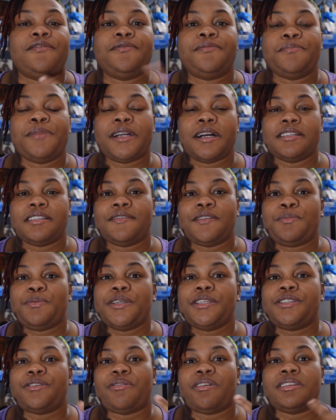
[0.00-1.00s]
because of the
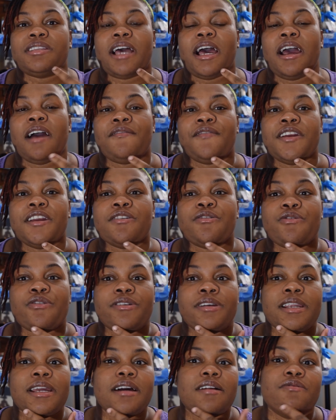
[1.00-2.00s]
PCOS, I have
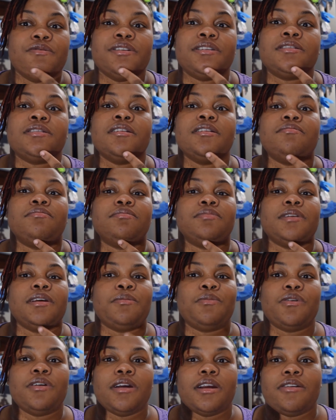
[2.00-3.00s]
ingrown nail with
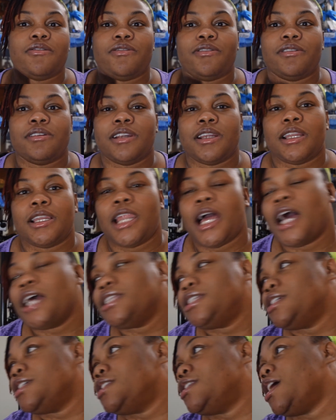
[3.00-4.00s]
ingrown nail, Lord
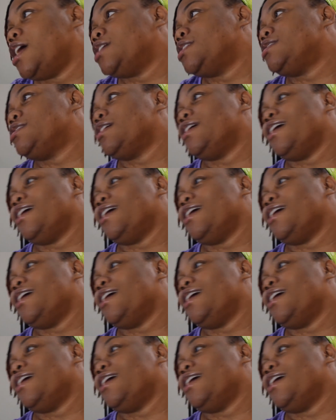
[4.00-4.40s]
Jesus.